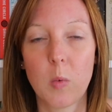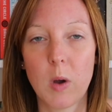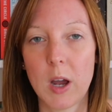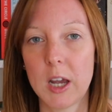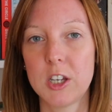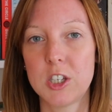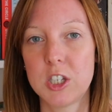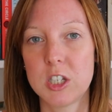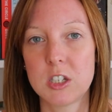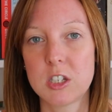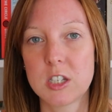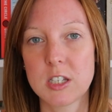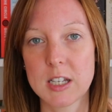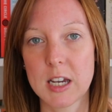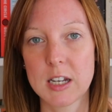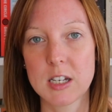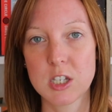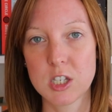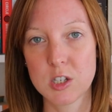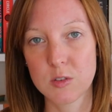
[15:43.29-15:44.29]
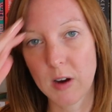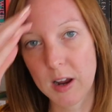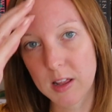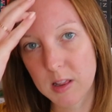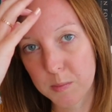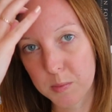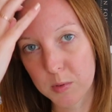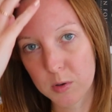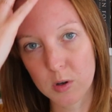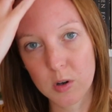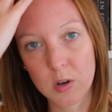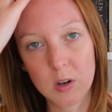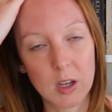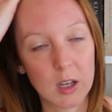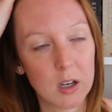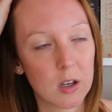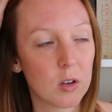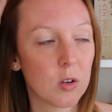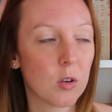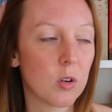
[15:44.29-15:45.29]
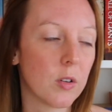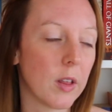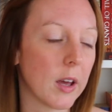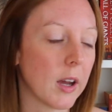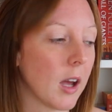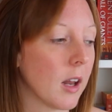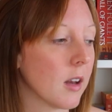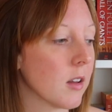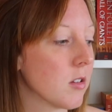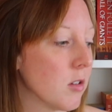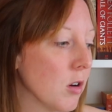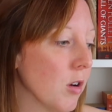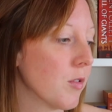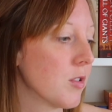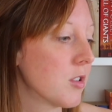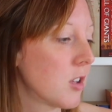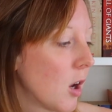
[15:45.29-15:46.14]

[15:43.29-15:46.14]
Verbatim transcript: why she decided to write the book and all that kind of stuff.